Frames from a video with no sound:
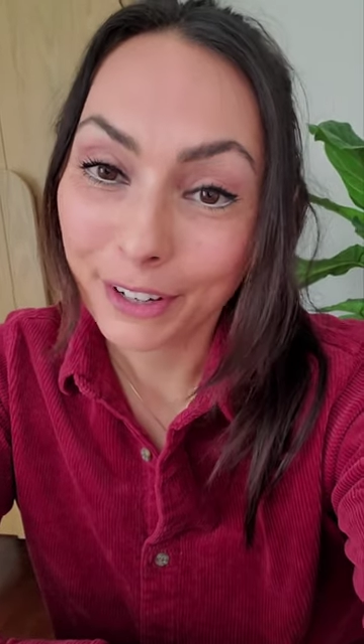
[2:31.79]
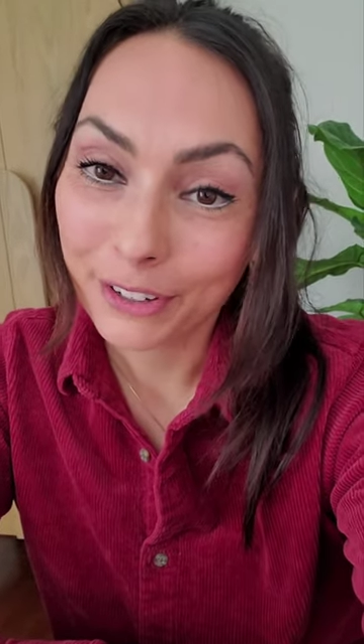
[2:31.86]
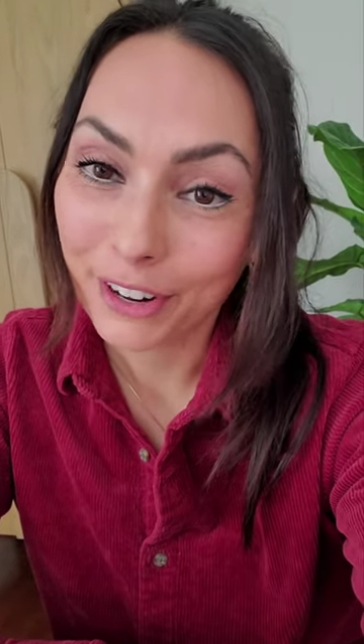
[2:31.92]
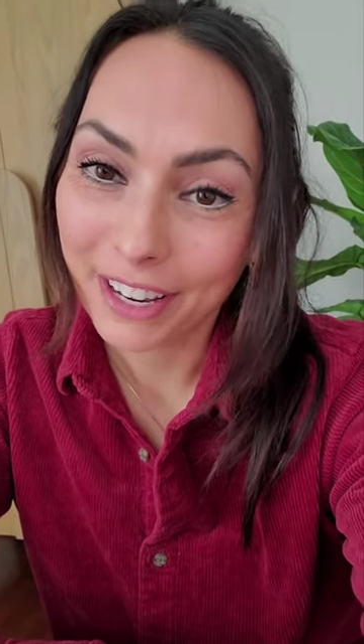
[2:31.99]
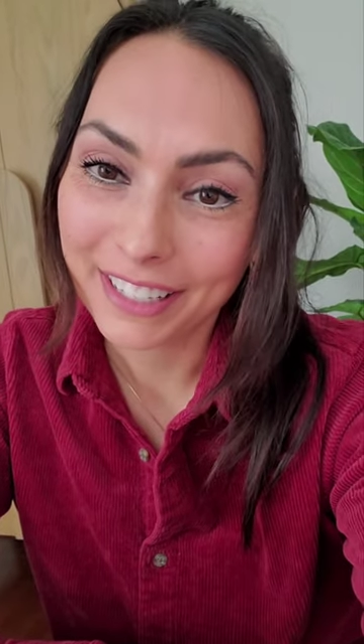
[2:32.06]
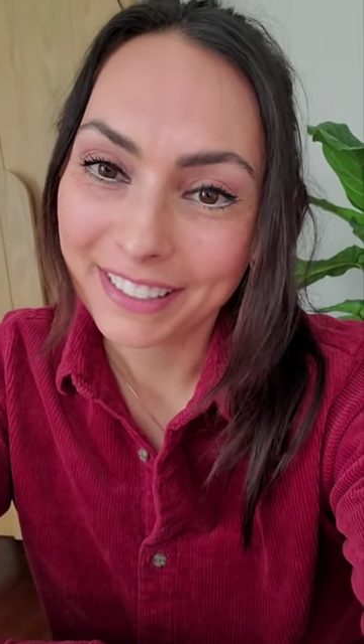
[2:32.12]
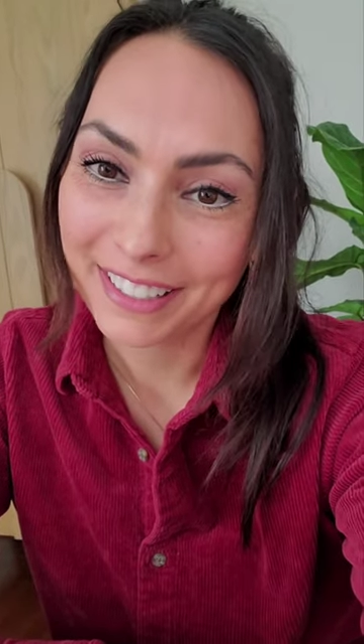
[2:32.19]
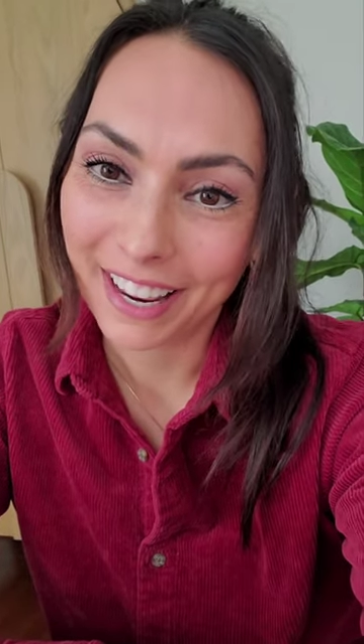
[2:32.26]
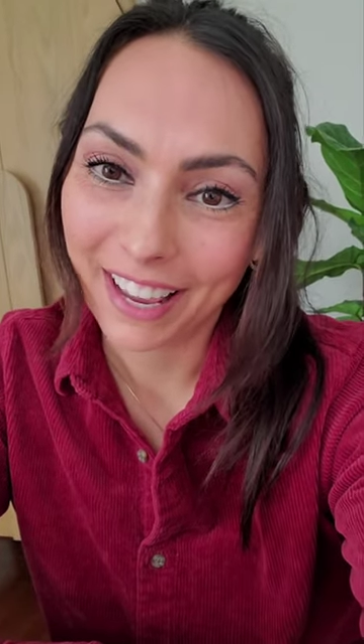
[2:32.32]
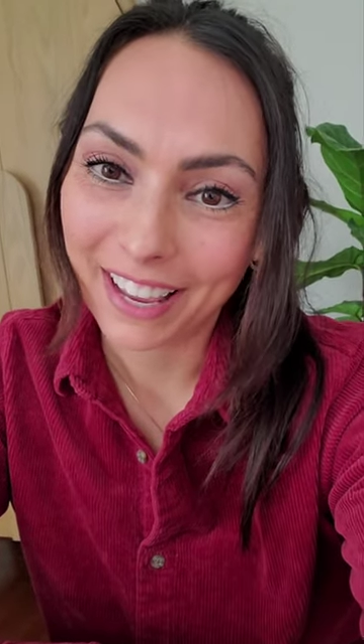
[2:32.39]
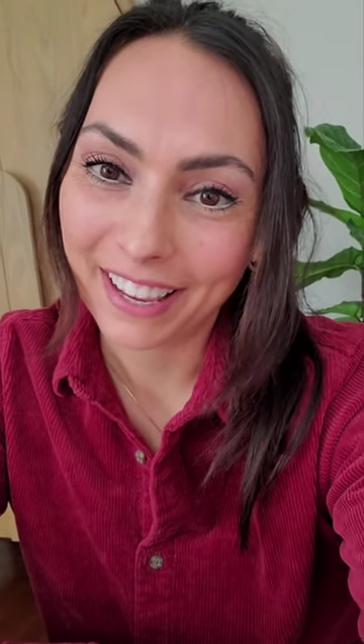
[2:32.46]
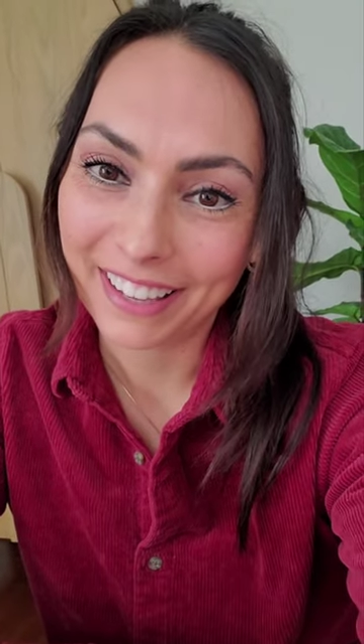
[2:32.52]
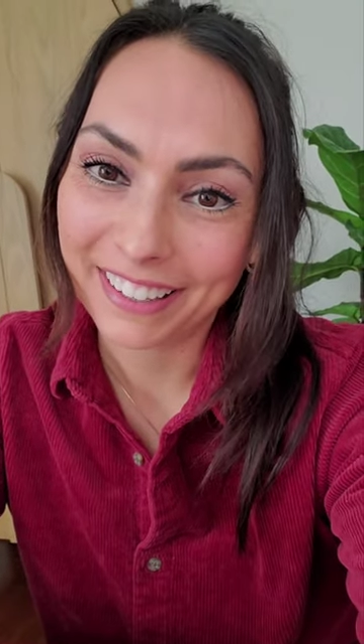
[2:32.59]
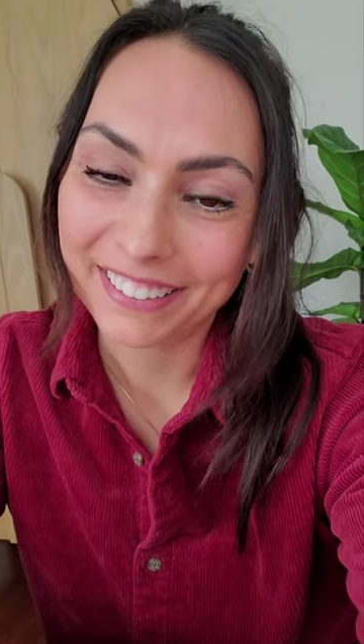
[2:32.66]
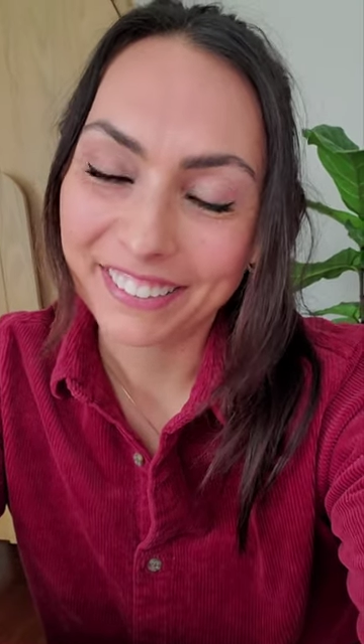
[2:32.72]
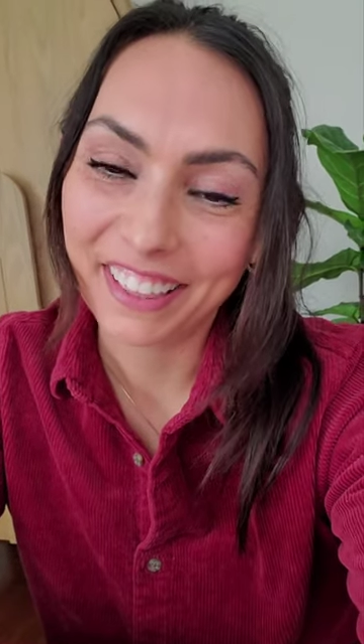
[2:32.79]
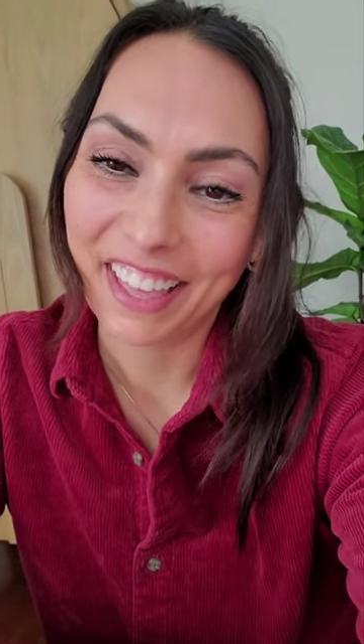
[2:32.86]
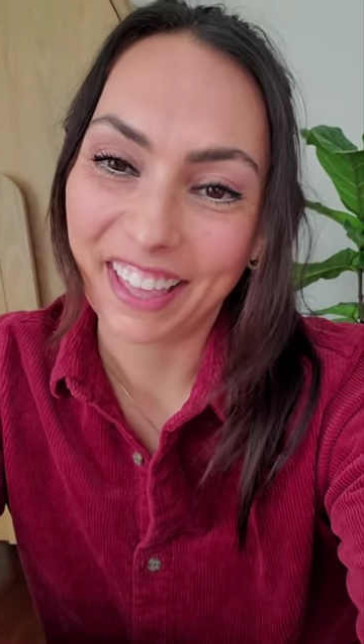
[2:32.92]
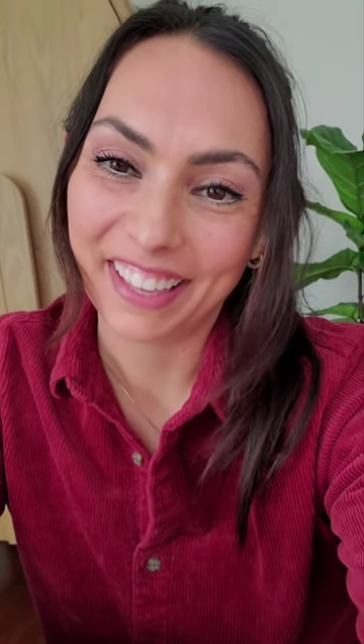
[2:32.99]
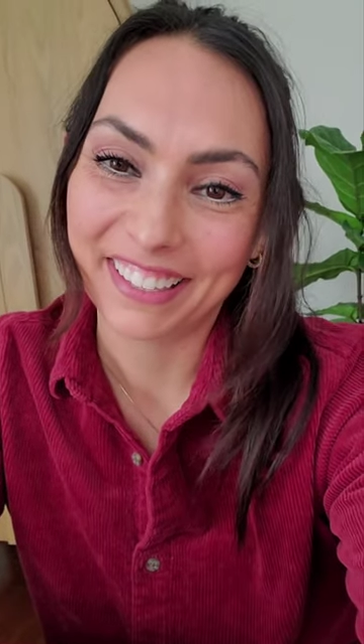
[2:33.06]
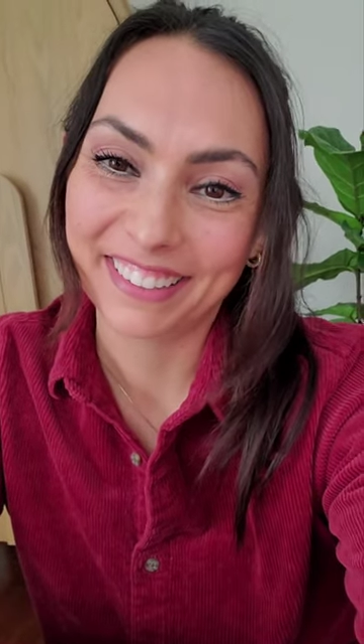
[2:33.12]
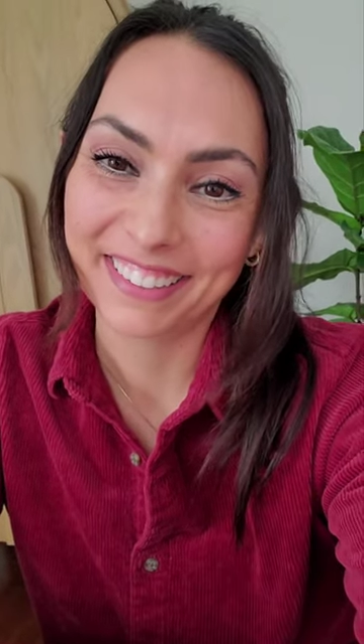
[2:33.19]
great day.
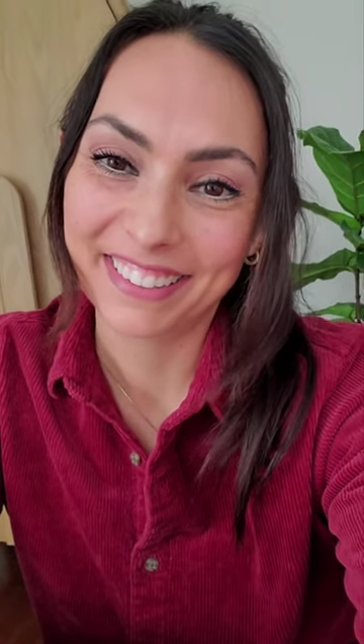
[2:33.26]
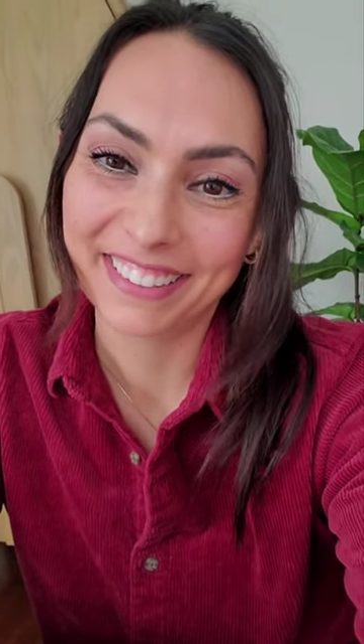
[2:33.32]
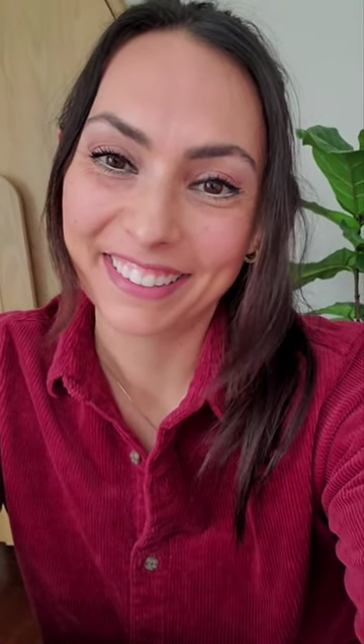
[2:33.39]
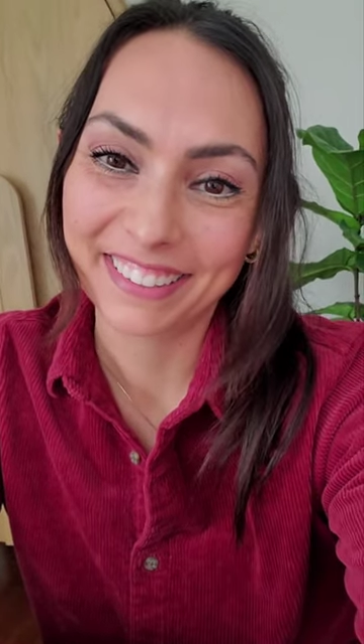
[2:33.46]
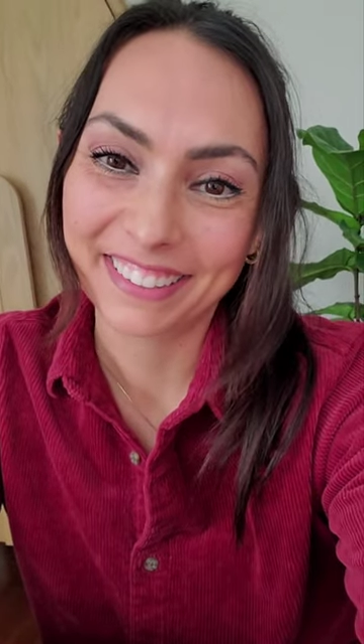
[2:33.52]
Thanks.